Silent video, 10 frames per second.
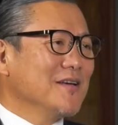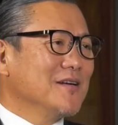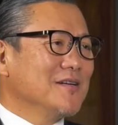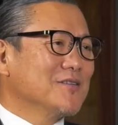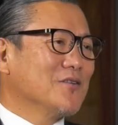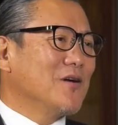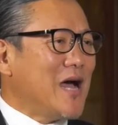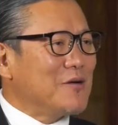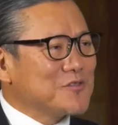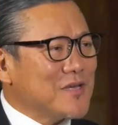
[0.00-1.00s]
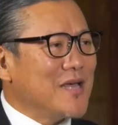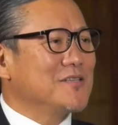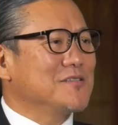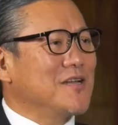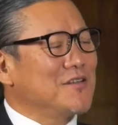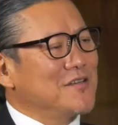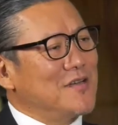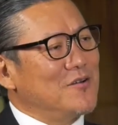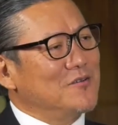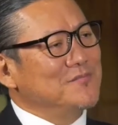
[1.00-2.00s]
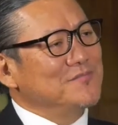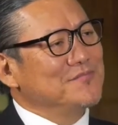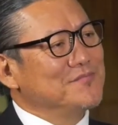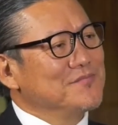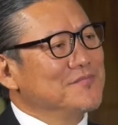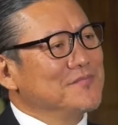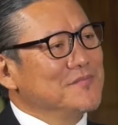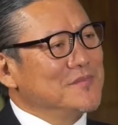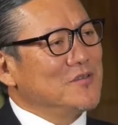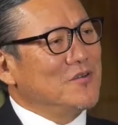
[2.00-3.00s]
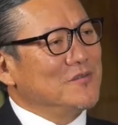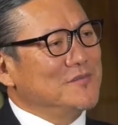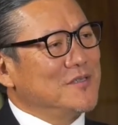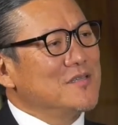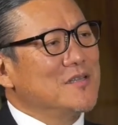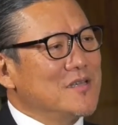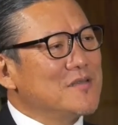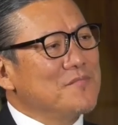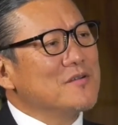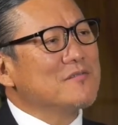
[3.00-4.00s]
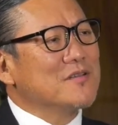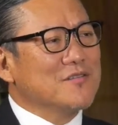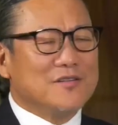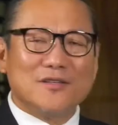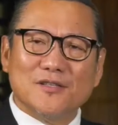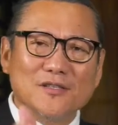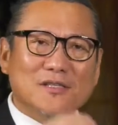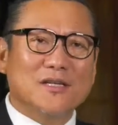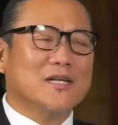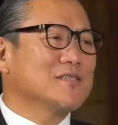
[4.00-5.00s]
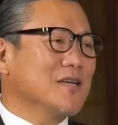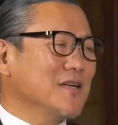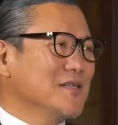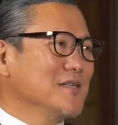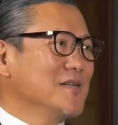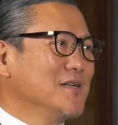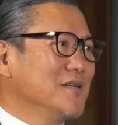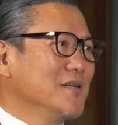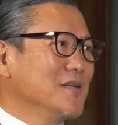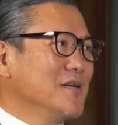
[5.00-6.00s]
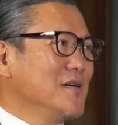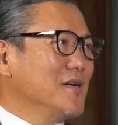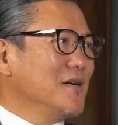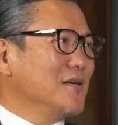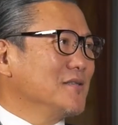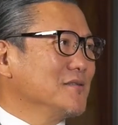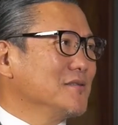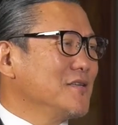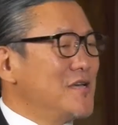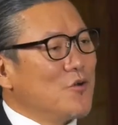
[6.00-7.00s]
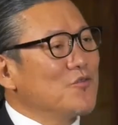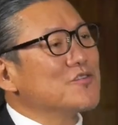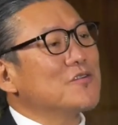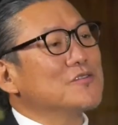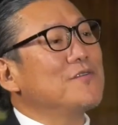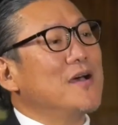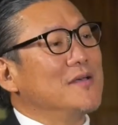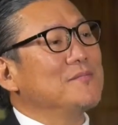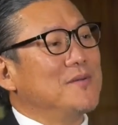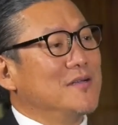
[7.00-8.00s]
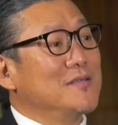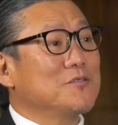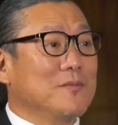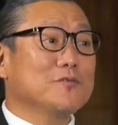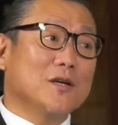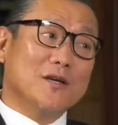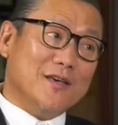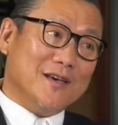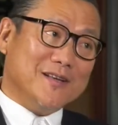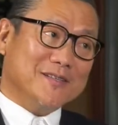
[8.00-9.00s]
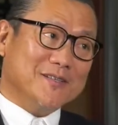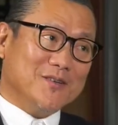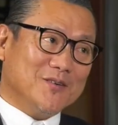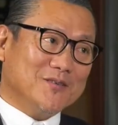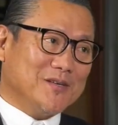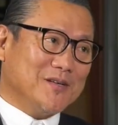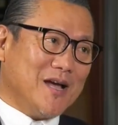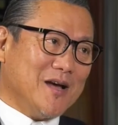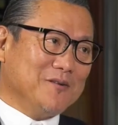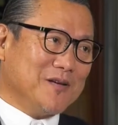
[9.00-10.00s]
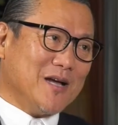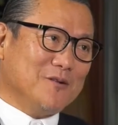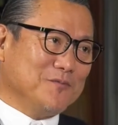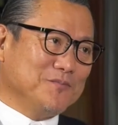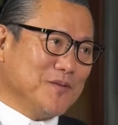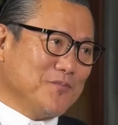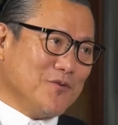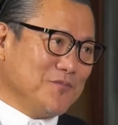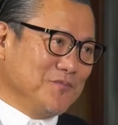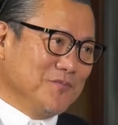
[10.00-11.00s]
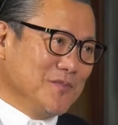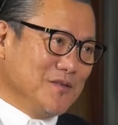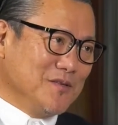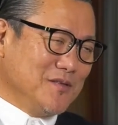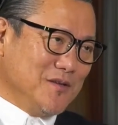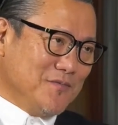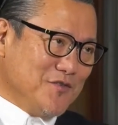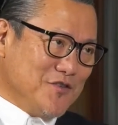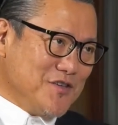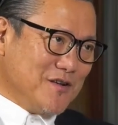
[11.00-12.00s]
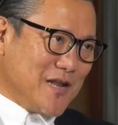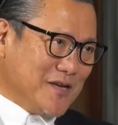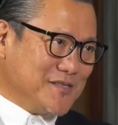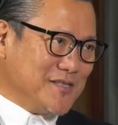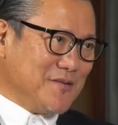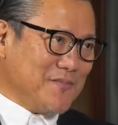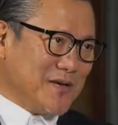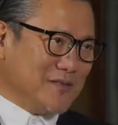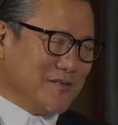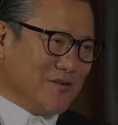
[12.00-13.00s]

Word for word: So outside standing alone, you know, in the, in the building, that's a yeah uh, condition is fine, but uh, that's my try here. You know right. how how people living here likes the uh, my you know